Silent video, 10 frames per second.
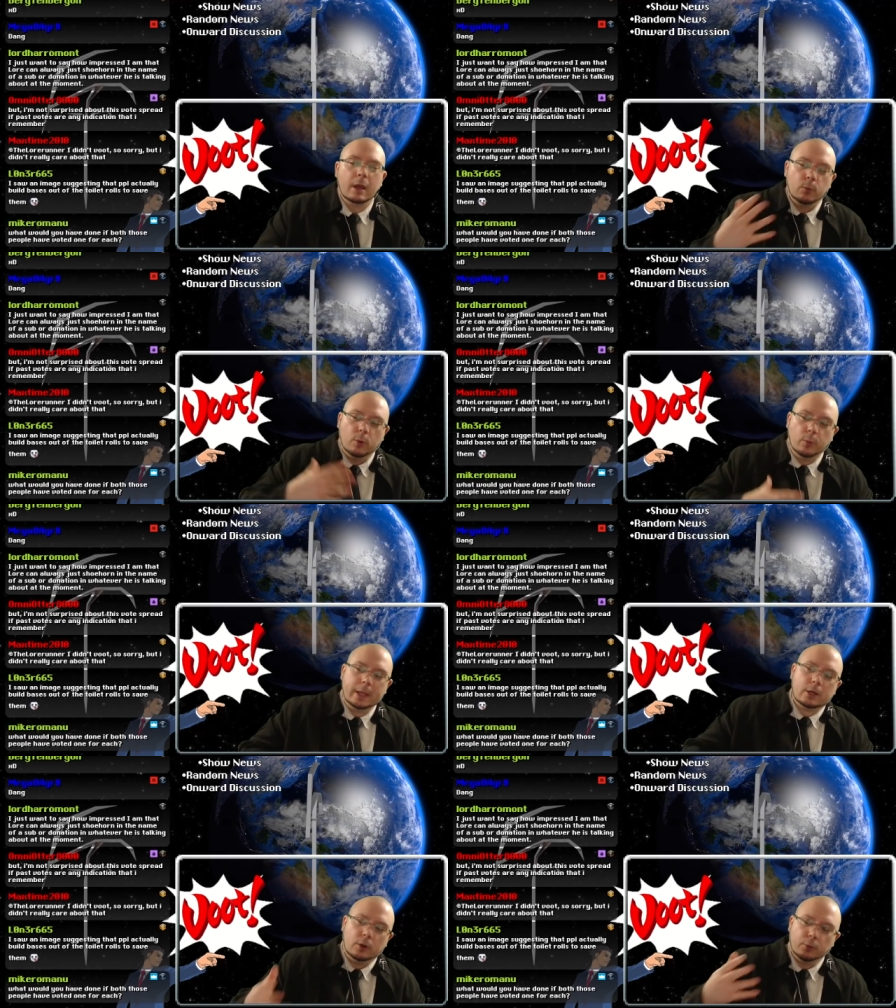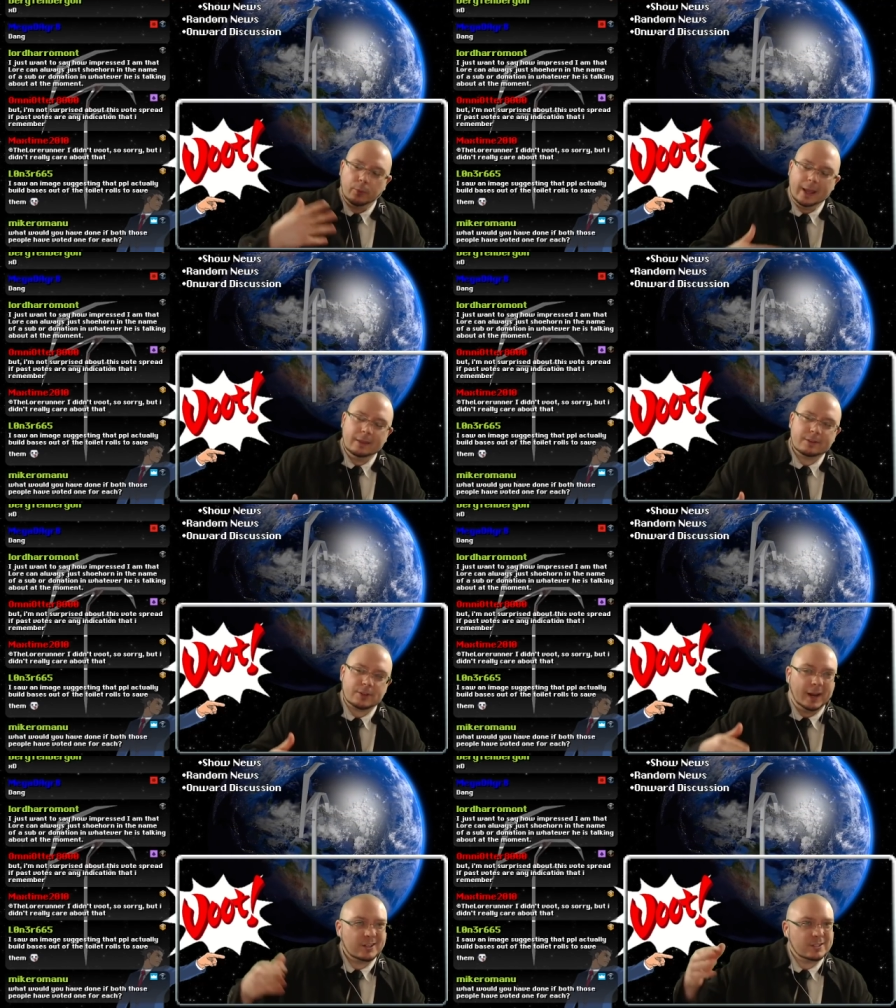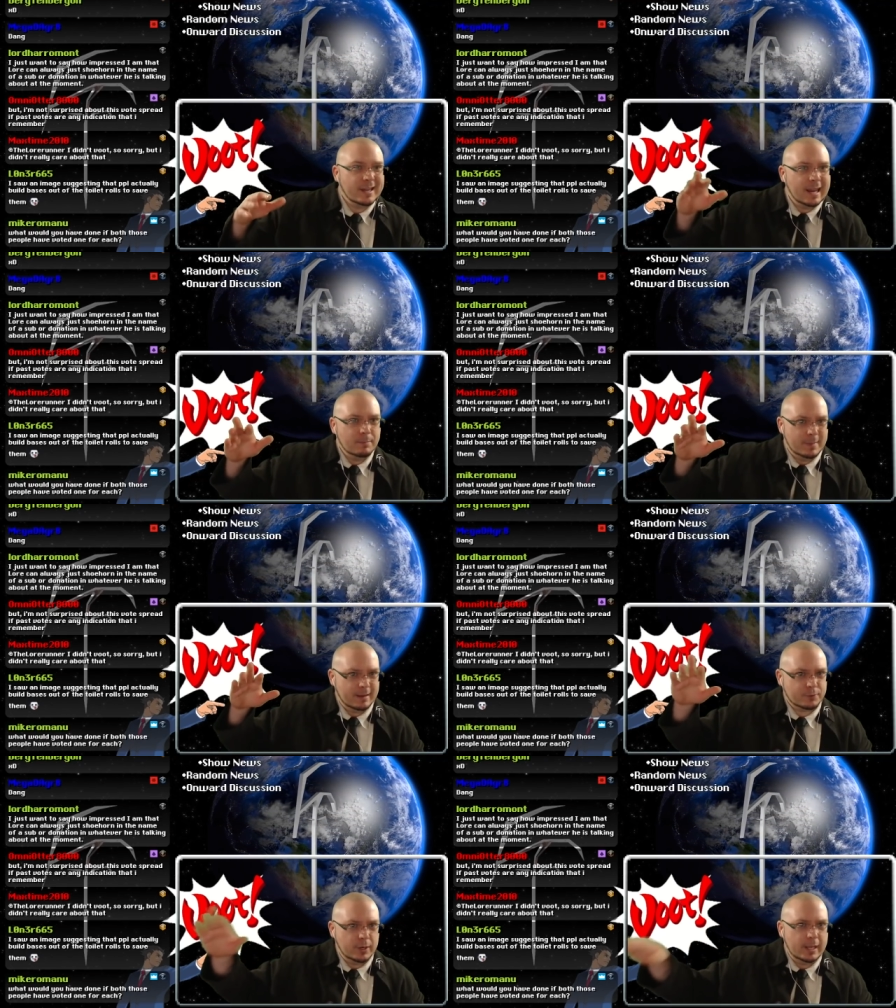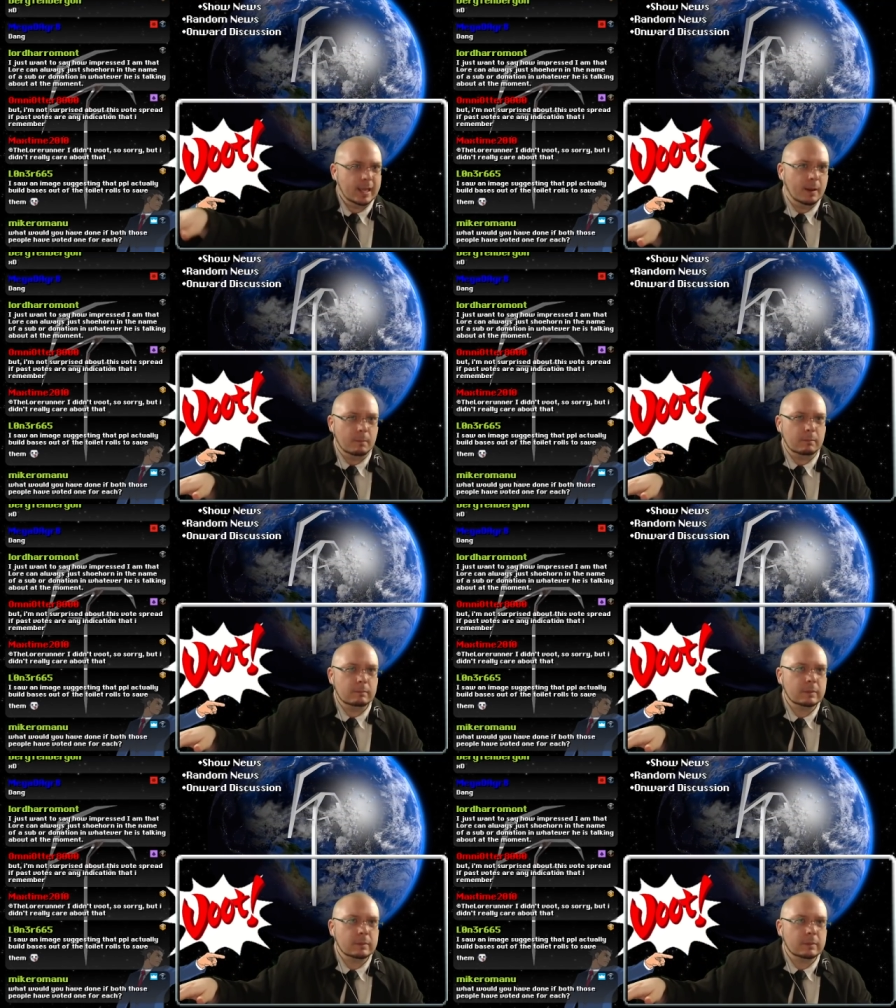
What we call Wraiths are actually named after him,